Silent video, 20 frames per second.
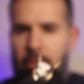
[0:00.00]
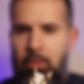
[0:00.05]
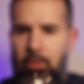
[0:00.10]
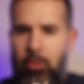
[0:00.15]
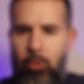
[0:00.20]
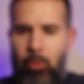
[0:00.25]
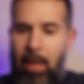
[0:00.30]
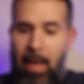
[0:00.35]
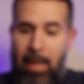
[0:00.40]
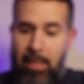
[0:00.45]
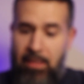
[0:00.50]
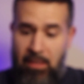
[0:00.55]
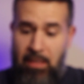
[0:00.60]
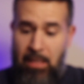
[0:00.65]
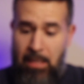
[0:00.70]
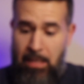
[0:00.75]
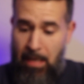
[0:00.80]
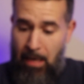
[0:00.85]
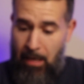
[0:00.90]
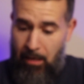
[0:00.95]
you gotta
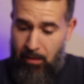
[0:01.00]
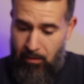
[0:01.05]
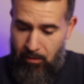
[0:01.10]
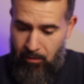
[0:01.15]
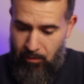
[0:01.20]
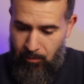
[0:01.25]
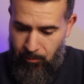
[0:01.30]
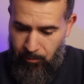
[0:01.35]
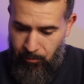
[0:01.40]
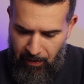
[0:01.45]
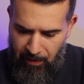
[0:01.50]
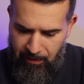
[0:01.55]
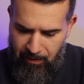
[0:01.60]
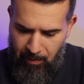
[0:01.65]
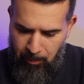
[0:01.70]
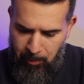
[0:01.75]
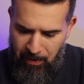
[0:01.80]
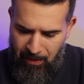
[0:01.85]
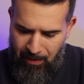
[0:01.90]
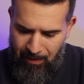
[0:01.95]
see that. Is
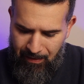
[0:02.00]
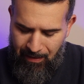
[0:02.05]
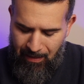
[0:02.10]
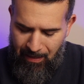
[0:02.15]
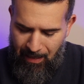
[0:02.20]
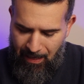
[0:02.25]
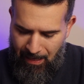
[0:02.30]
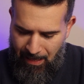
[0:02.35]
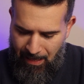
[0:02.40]
it because of the